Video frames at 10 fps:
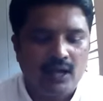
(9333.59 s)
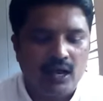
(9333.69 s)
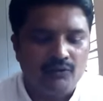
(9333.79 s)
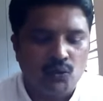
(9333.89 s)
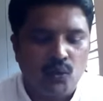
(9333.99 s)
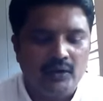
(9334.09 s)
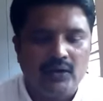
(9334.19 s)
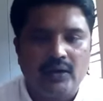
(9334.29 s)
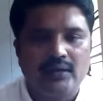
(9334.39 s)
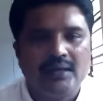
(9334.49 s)
After 1
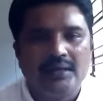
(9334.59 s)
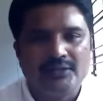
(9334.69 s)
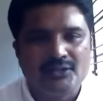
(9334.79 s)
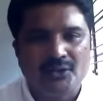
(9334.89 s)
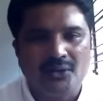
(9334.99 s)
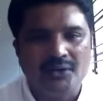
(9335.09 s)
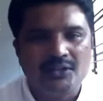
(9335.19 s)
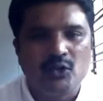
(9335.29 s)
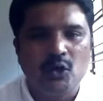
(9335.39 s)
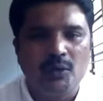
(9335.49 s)
hour, his soul
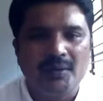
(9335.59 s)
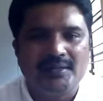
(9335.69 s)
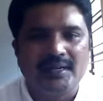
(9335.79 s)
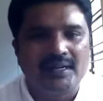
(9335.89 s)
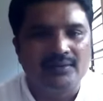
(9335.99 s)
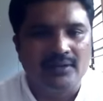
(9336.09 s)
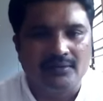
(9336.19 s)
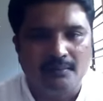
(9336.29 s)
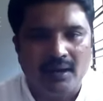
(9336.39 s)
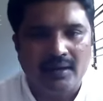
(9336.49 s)
is going to be taken
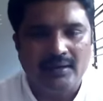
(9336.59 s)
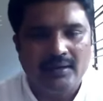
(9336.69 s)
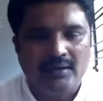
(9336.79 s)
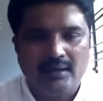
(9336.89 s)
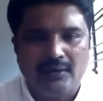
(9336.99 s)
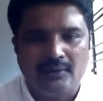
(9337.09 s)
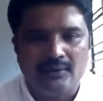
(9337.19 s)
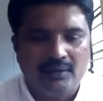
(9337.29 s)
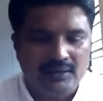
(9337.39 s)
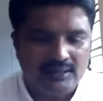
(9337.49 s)
away by
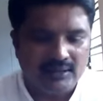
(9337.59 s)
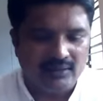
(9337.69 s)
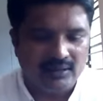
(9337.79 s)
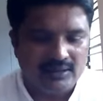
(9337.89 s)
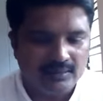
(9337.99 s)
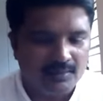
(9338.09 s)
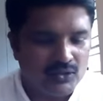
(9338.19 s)
the devils.